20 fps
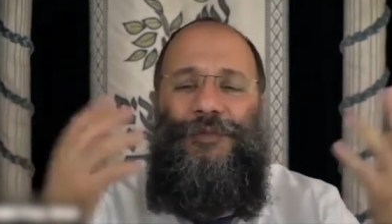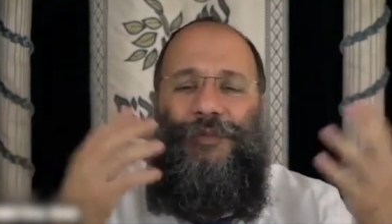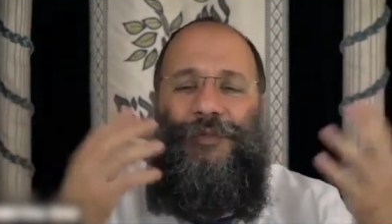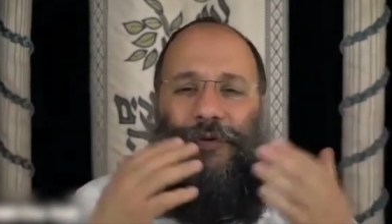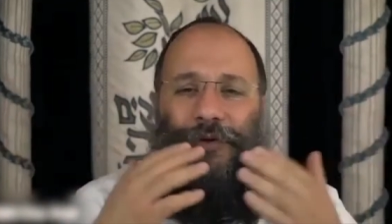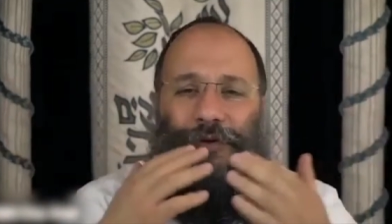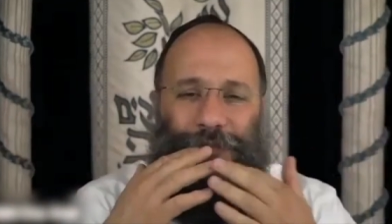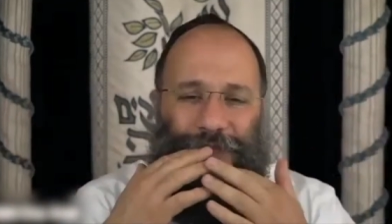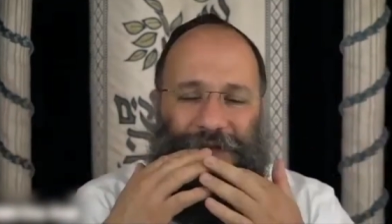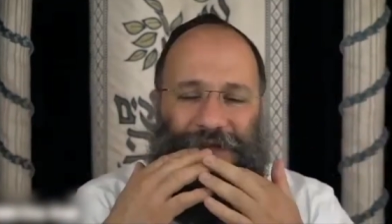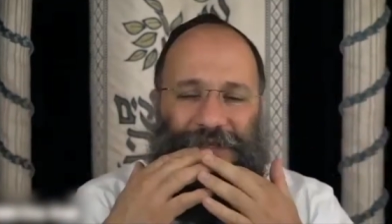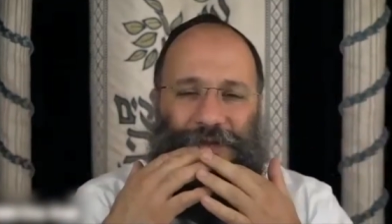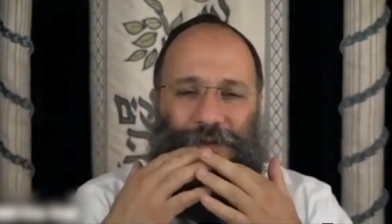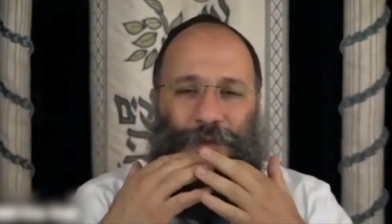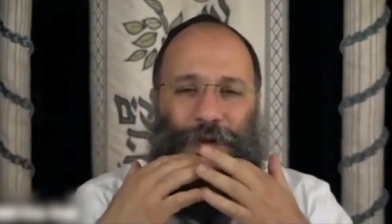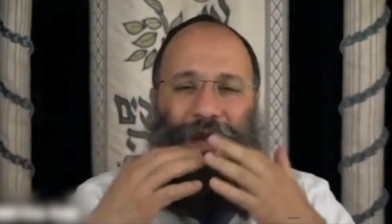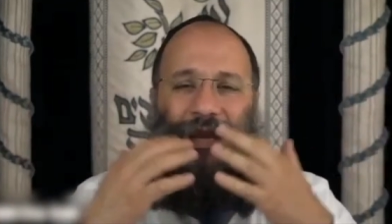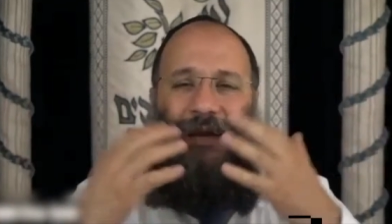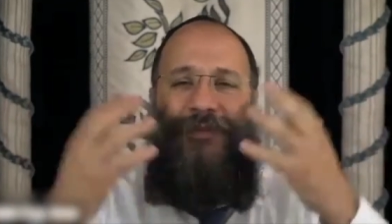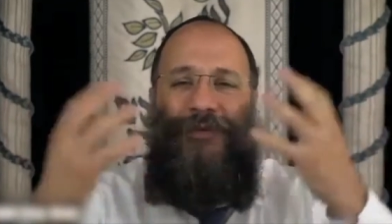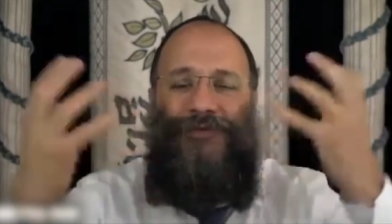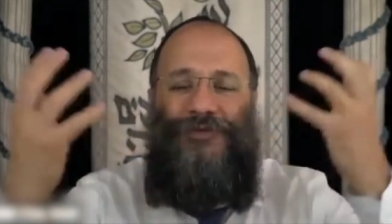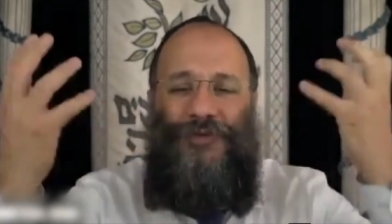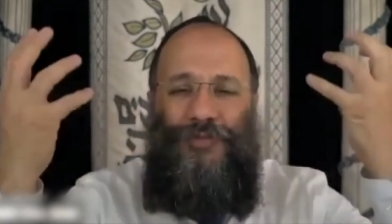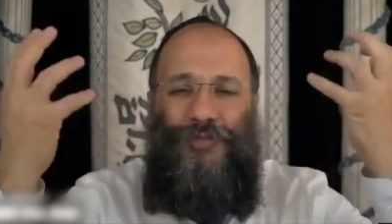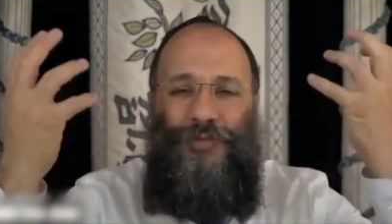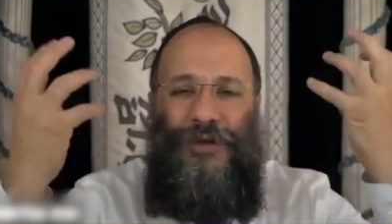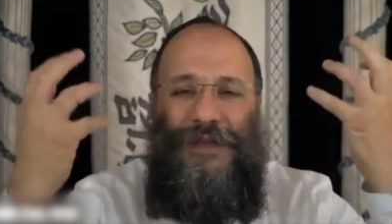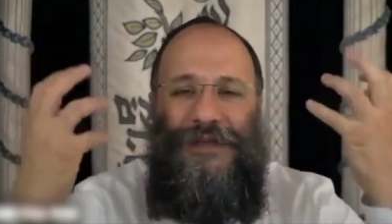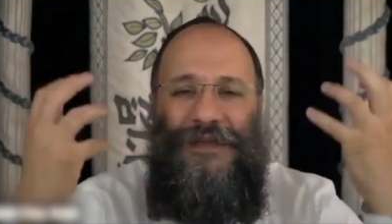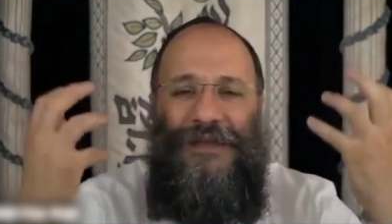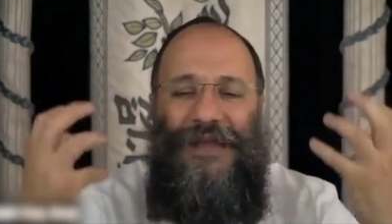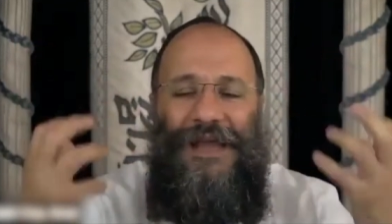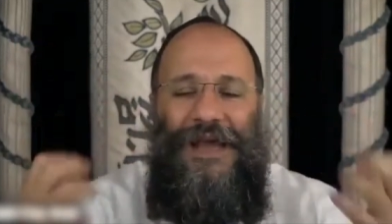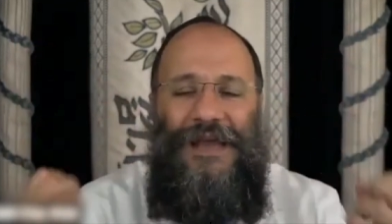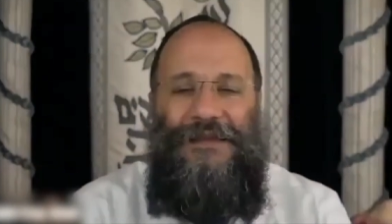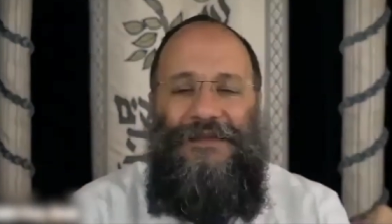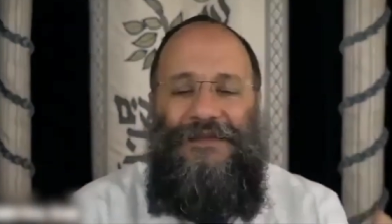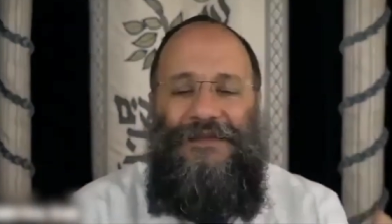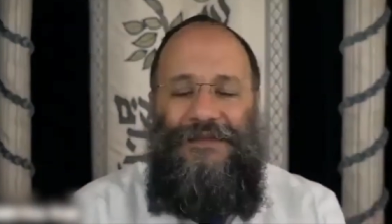purpose. We're able to bring
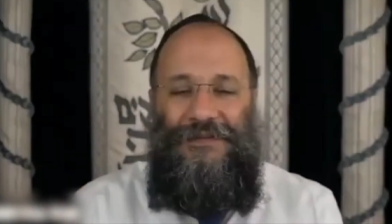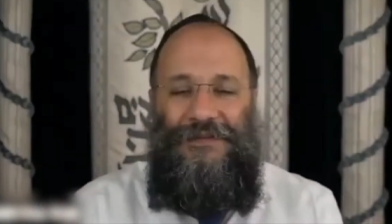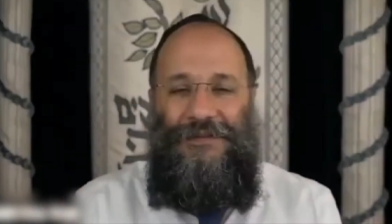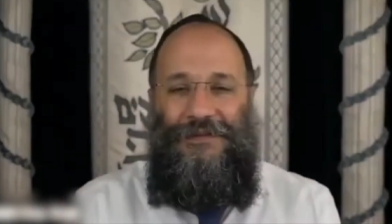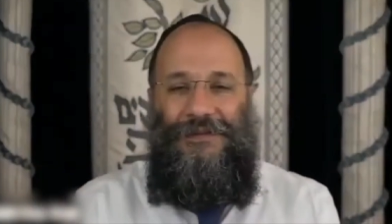light.